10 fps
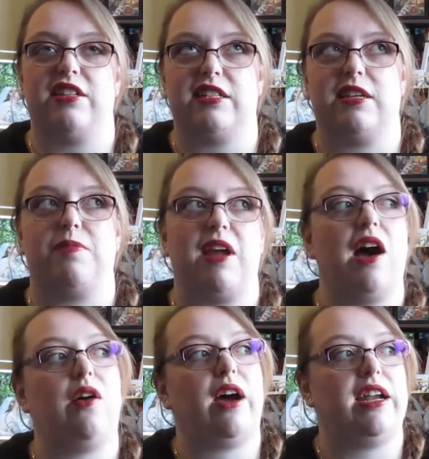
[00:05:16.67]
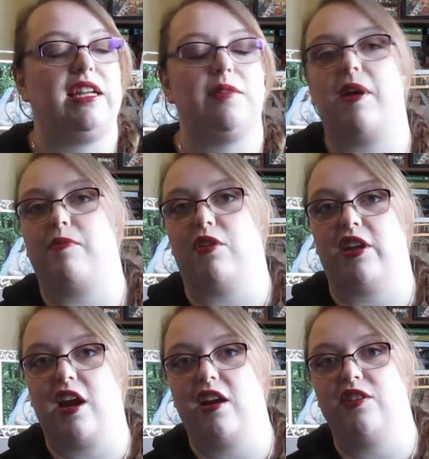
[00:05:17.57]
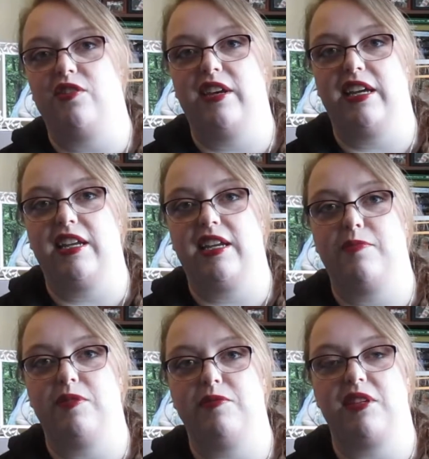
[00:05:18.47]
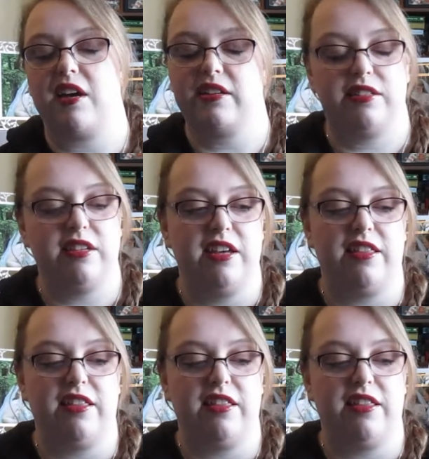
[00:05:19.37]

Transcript: except now I need to buy more yarn so I can knit him some socks